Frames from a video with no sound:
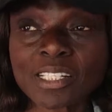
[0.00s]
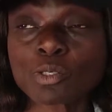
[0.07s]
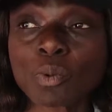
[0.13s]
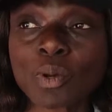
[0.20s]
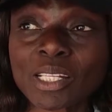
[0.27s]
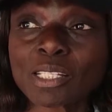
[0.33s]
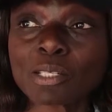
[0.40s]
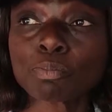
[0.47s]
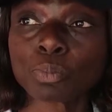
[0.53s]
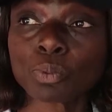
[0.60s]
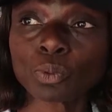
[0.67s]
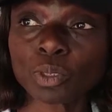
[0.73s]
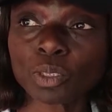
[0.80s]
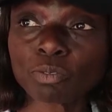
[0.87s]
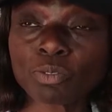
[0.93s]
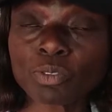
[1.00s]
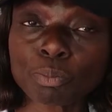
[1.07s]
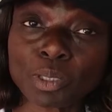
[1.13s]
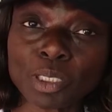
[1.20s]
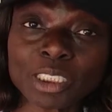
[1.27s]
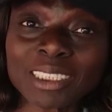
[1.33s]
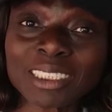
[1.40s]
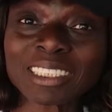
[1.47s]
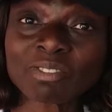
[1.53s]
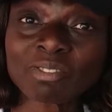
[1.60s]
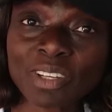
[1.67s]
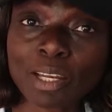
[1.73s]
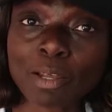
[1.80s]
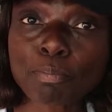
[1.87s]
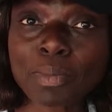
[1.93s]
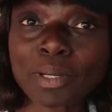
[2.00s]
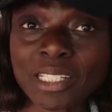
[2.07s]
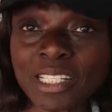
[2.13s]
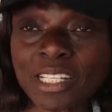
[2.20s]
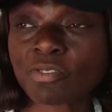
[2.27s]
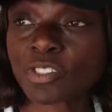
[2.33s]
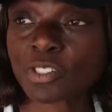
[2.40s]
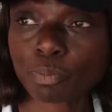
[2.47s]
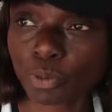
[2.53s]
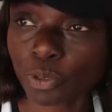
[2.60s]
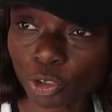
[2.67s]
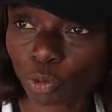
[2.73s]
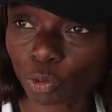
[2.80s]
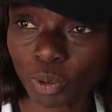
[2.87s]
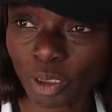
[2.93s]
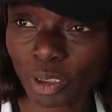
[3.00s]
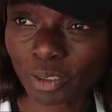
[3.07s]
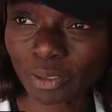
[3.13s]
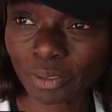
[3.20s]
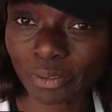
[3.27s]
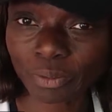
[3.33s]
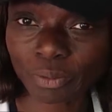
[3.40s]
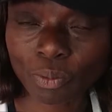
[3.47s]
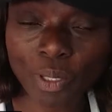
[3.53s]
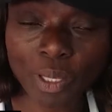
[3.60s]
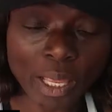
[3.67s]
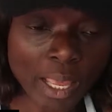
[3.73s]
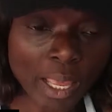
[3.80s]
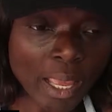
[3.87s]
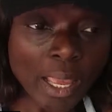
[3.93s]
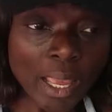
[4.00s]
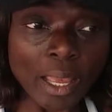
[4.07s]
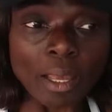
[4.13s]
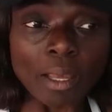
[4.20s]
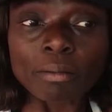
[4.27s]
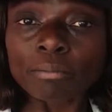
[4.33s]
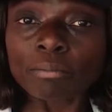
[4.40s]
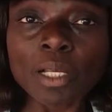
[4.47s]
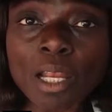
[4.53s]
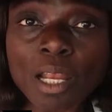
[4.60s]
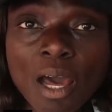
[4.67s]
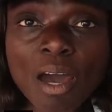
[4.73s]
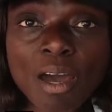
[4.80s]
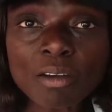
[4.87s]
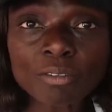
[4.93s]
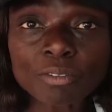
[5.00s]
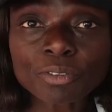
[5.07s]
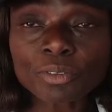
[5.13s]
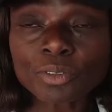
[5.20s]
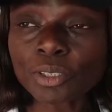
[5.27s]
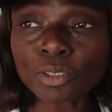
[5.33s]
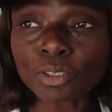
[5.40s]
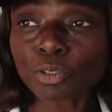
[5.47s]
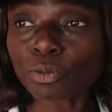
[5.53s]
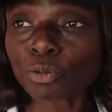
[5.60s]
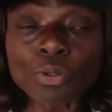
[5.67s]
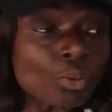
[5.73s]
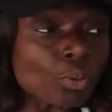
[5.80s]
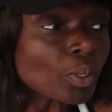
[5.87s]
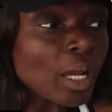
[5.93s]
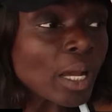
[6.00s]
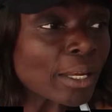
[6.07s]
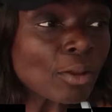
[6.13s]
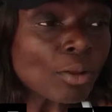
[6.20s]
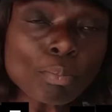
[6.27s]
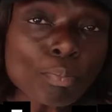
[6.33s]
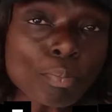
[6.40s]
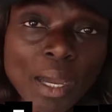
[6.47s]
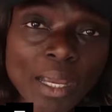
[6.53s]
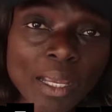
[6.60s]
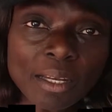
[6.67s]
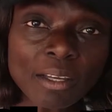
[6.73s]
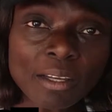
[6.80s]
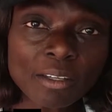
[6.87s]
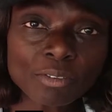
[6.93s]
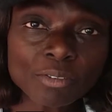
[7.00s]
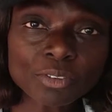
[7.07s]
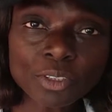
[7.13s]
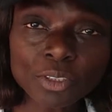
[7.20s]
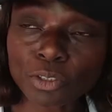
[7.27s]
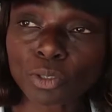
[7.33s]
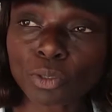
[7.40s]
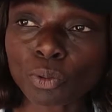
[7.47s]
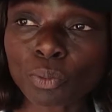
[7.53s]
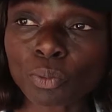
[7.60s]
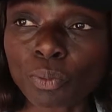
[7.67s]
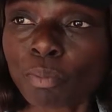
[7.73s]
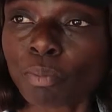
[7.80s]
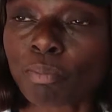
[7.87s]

is why it's important for me to develop myself spiritually, you know. Love, you know, you cannot buy love, you know.